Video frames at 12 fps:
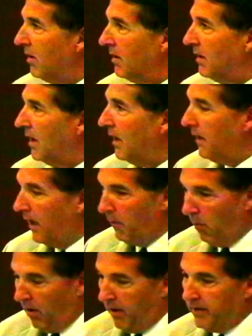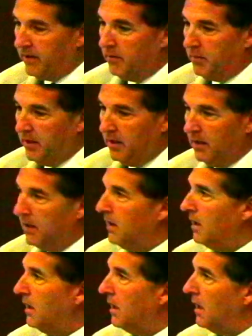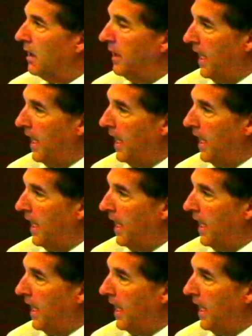I want it to be an